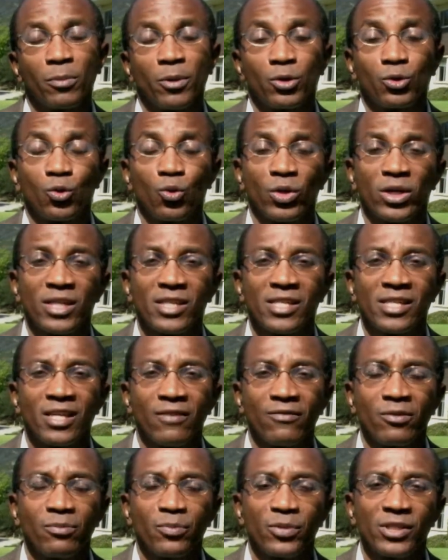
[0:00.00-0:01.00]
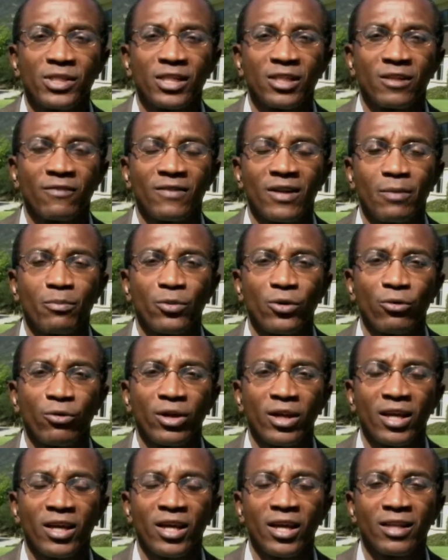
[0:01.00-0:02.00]
about 27% of
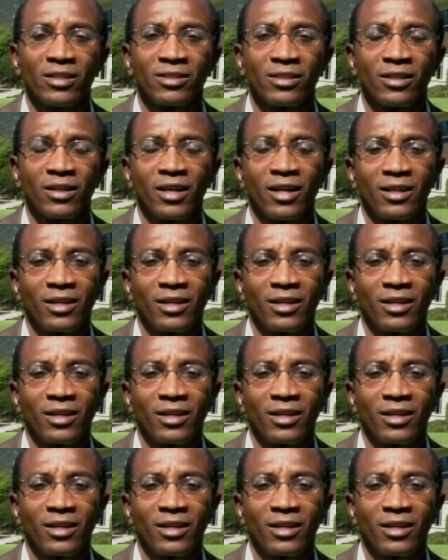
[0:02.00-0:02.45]
Liberian kids